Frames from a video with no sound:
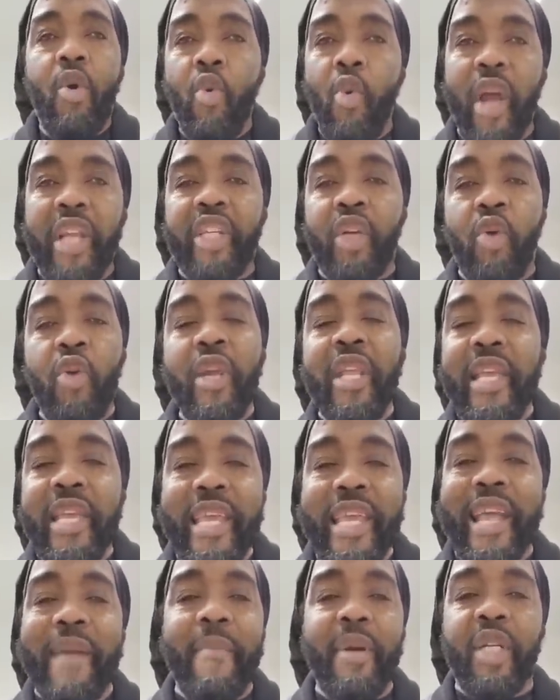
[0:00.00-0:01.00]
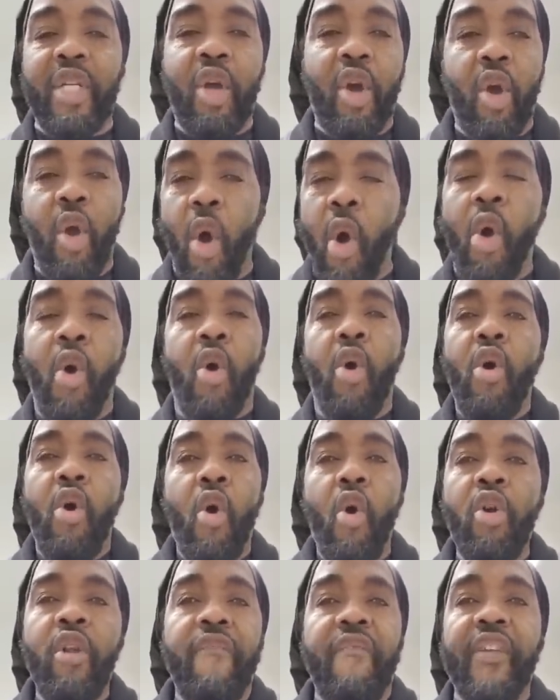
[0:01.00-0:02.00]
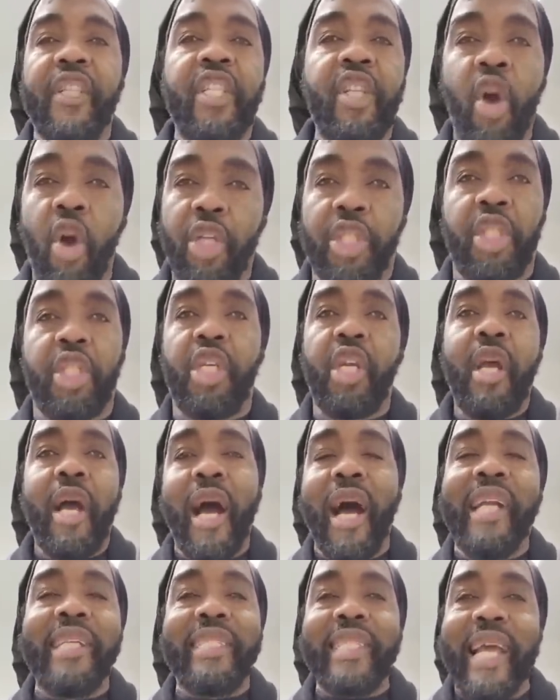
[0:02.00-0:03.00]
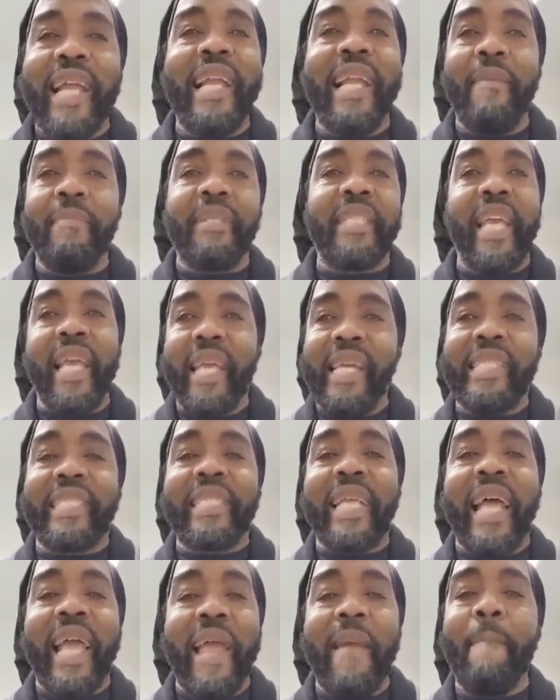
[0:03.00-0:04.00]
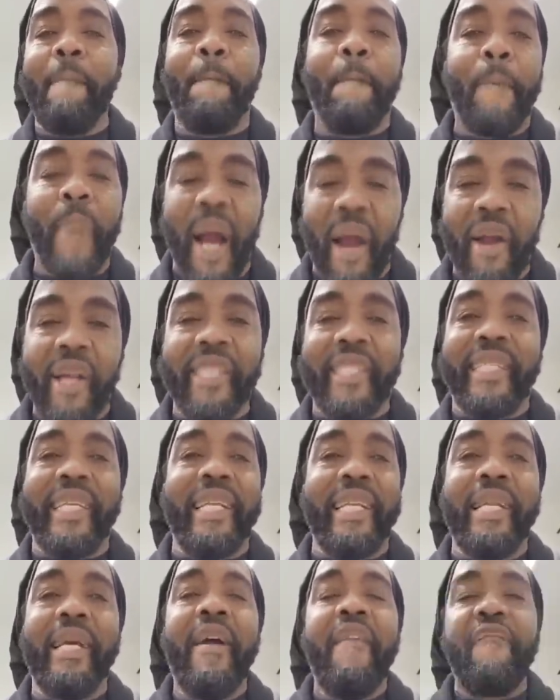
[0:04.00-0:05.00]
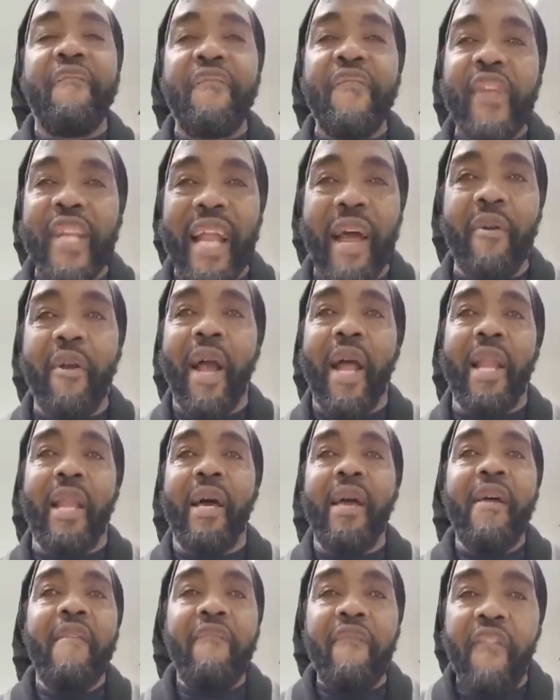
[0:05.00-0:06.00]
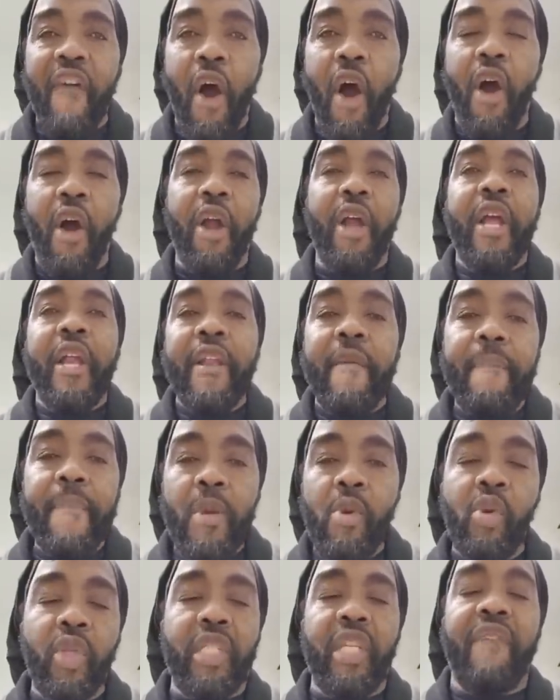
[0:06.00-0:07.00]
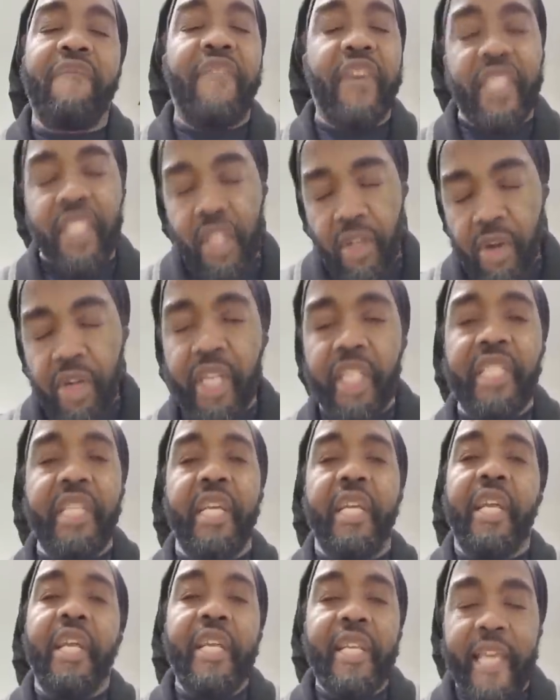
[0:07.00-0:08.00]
which could able to go on if a touch and tell them say it's an embarrassing funeral for the music fraternity.